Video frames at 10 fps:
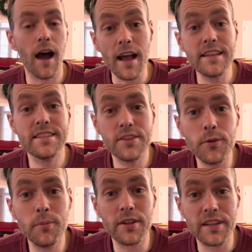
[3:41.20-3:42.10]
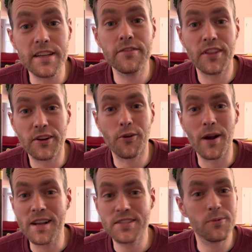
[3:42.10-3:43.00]
I still believe that
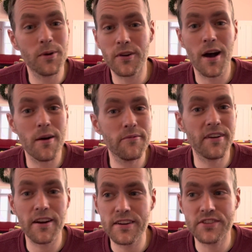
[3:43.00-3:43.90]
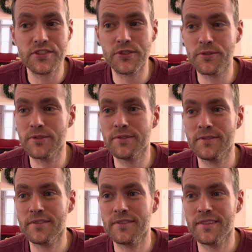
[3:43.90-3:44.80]
Christ will come very soon,
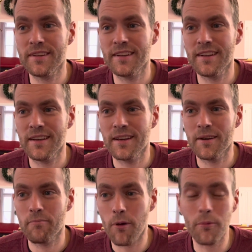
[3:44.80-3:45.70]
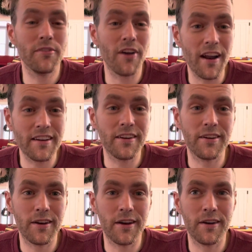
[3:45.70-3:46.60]
but we've got
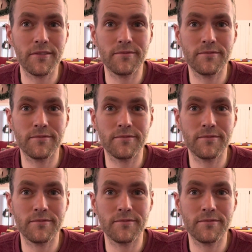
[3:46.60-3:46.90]
to uh,